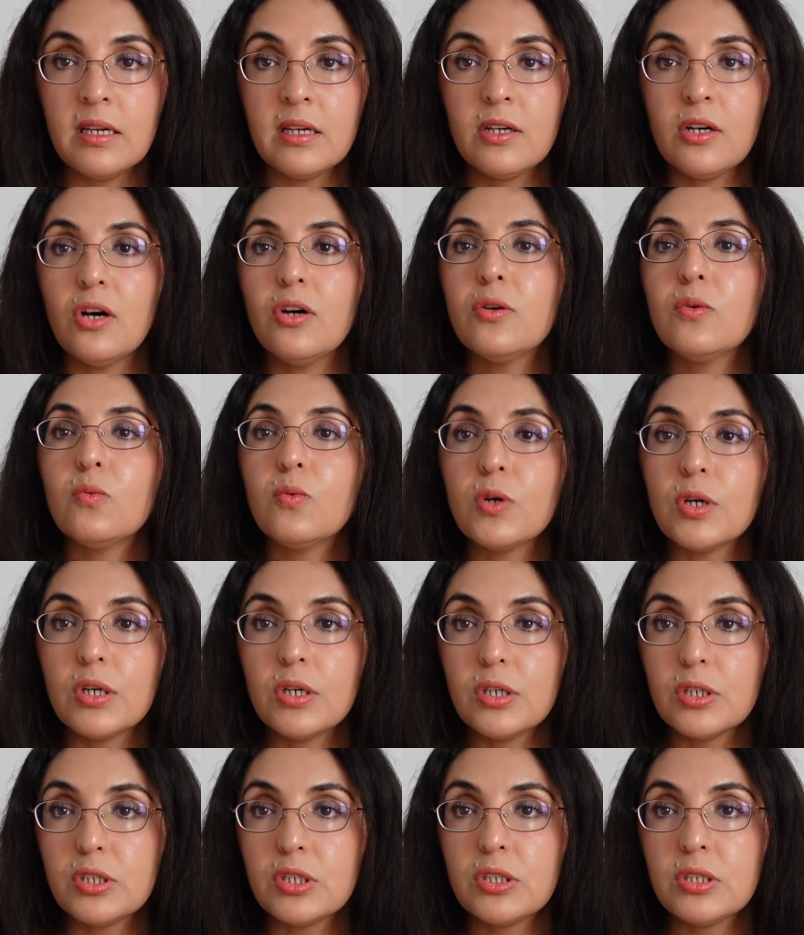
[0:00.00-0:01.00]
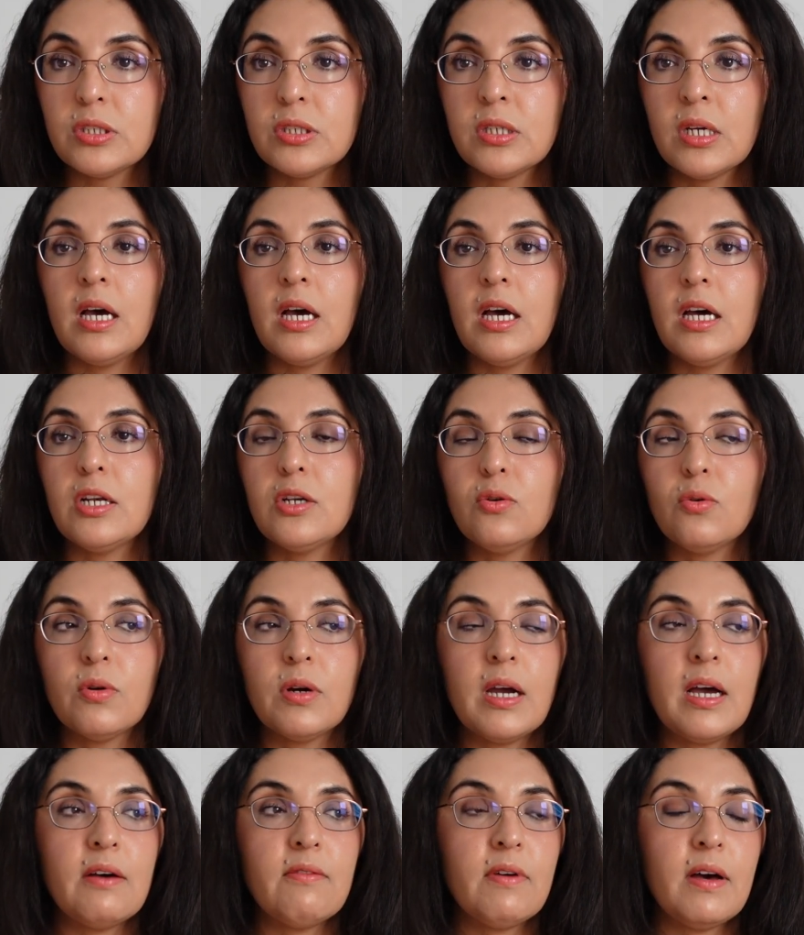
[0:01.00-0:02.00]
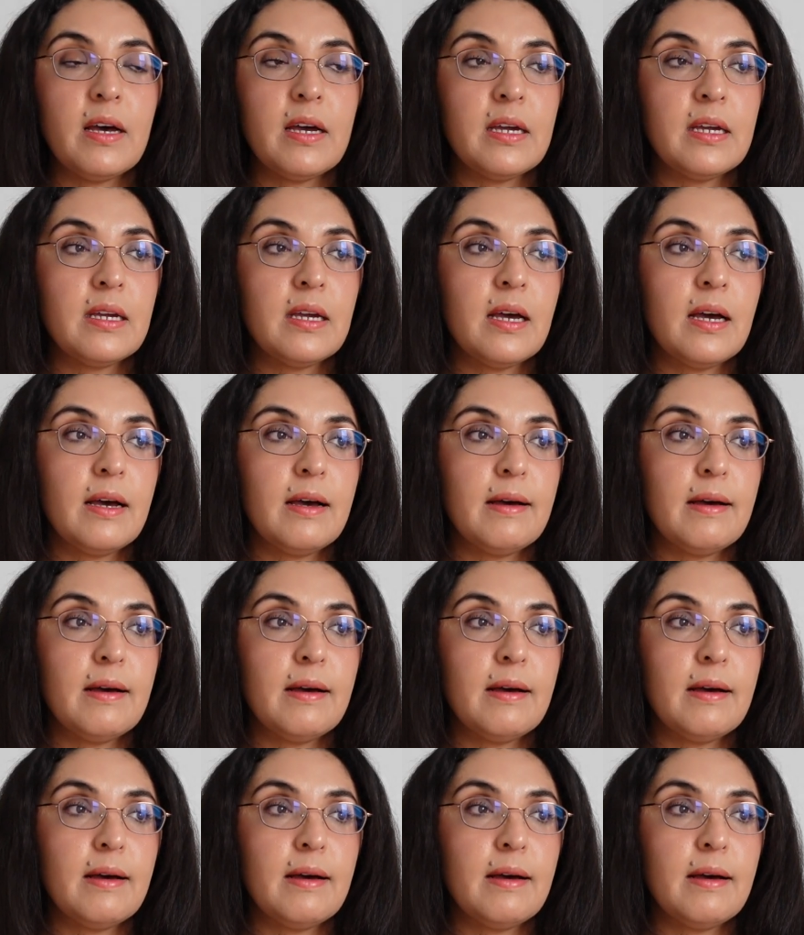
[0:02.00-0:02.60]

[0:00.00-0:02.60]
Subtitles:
gotten worse, nor have I